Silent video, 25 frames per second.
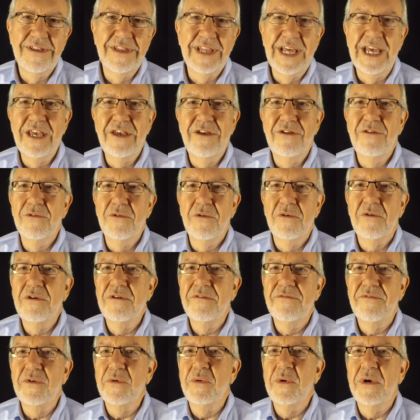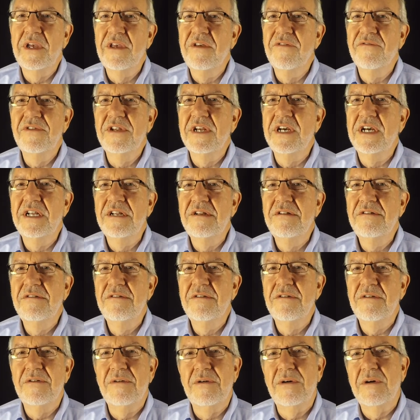Thank you, Lord, for what you've done.
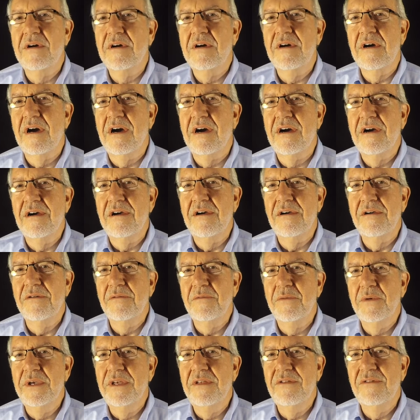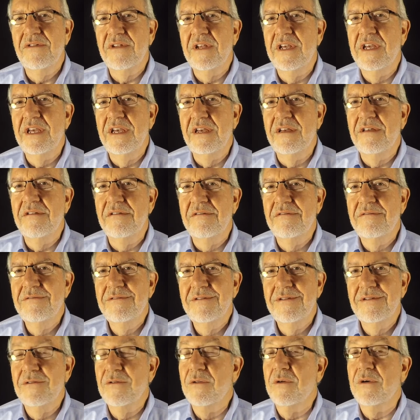Or are we
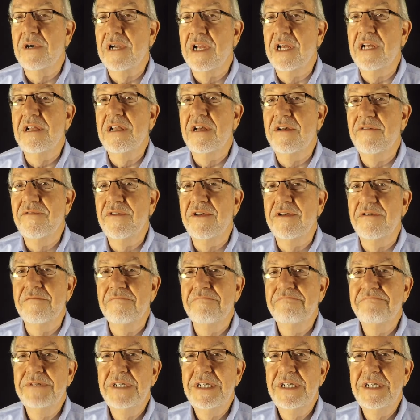saying, Lord, I love you,